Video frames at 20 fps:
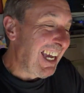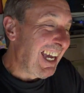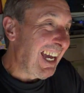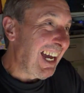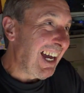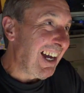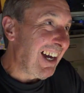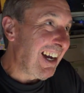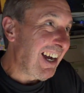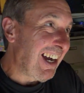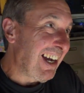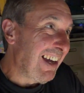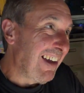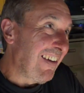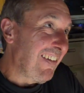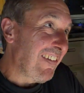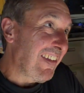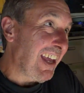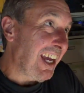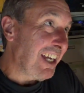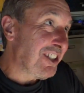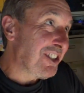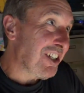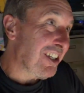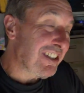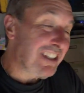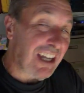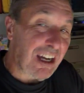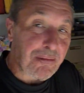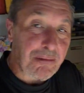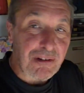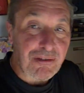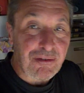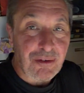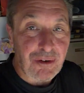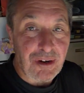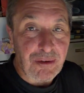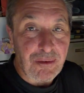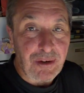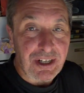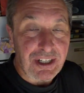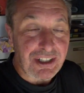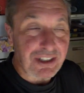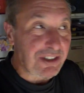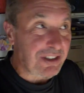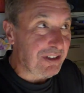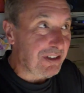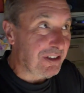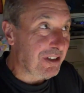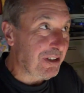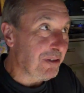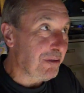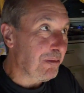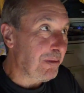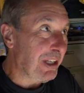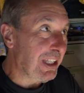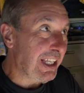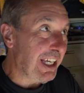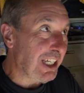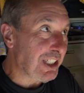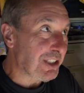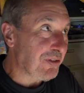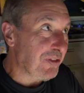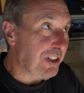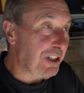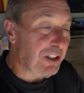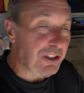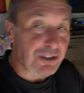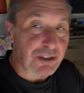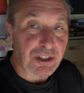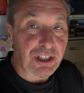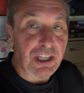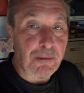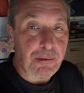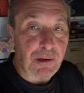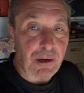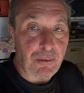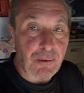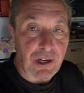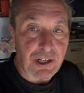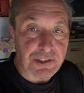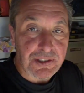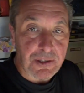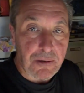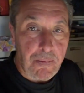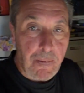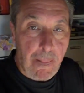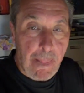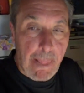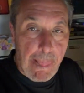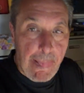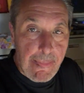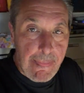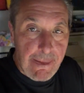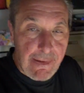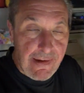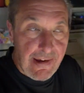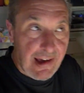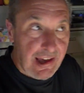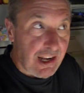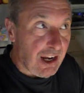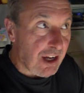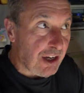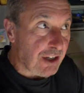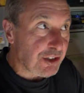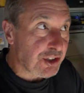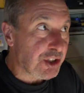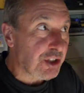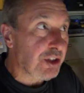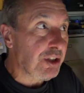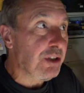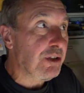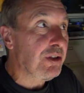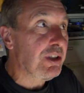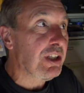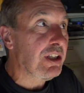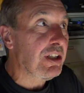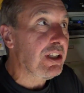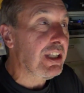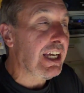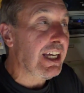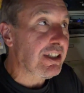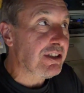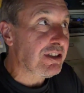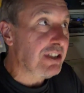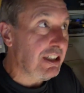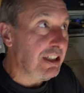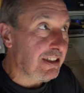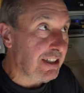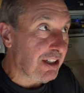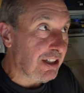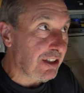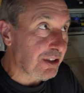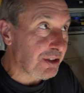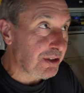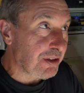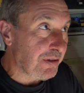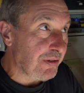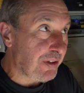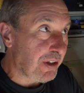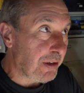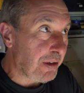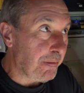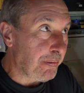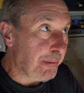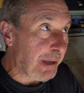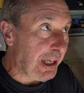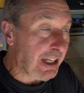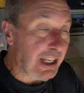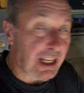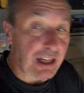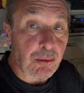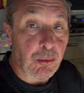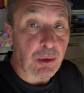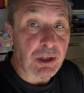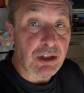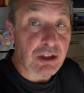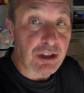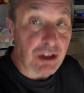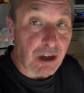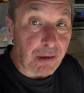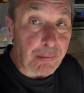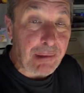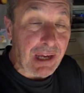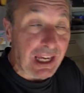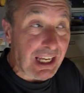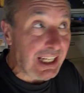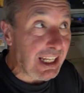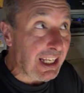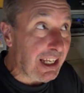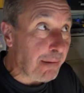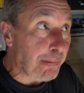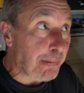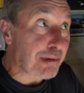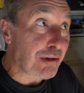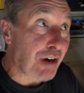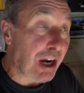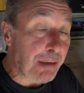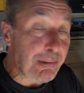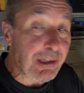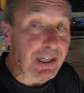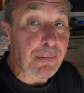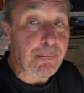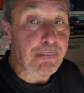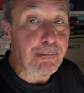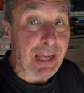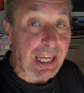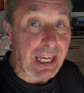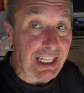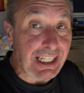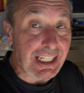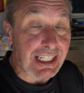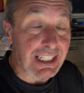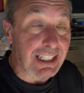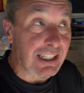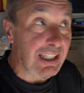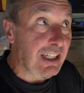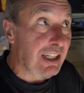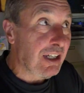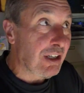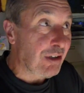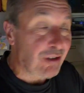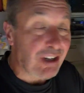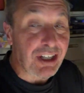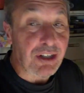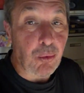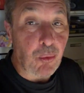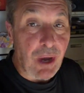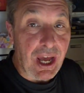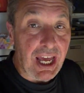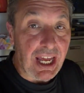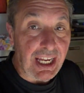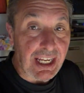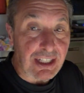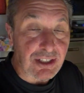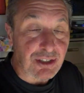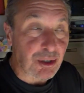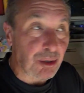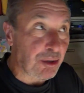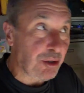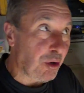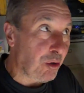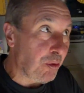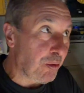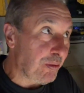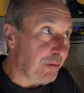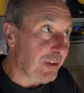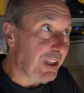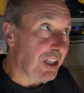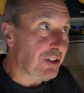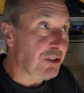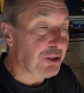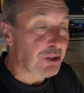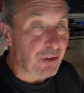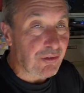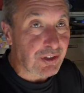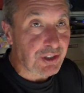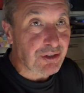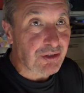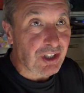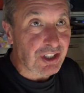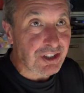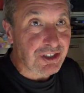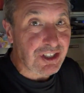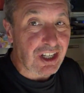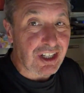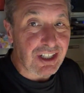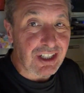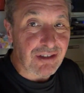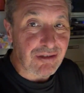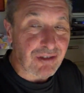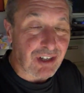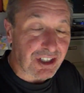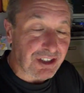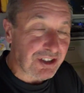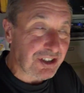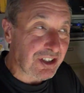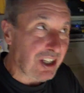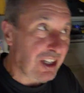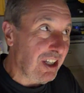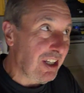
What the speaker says: uh, I shut down before I wanted to do my last video. So keep on watching, and I'll show you the last details of painting. And when you're done painting it, prime it and paint it right away, so don't get surface rust on it and rust.